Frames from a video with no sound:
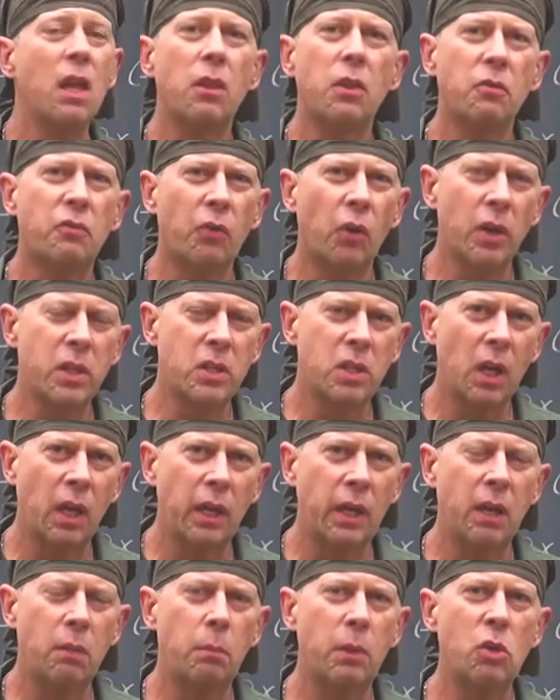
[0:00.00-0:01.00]
The front
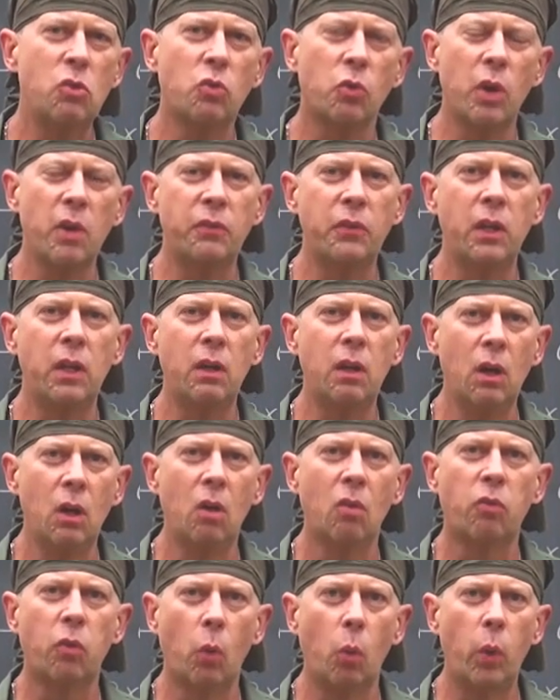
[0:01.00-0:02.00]
sight can be drifted
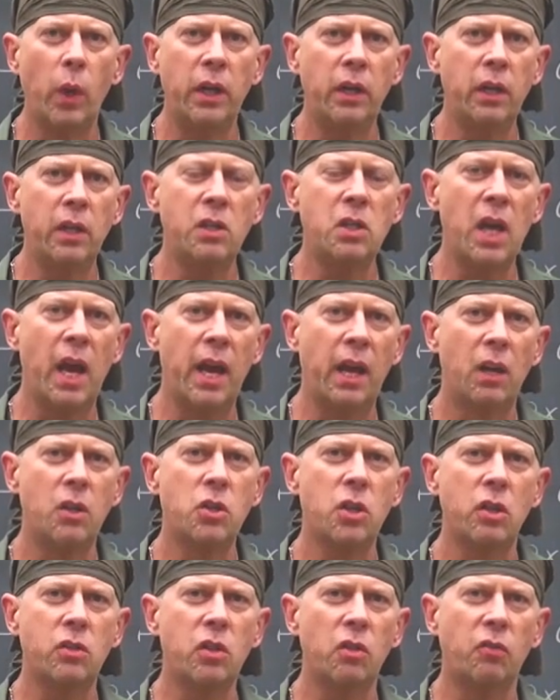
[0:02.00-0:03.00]
for windage and
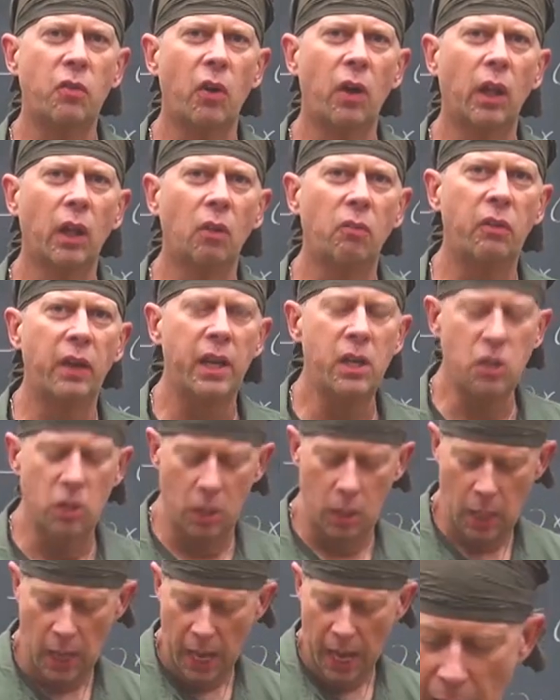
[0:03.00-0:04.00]
adjusted for elevation,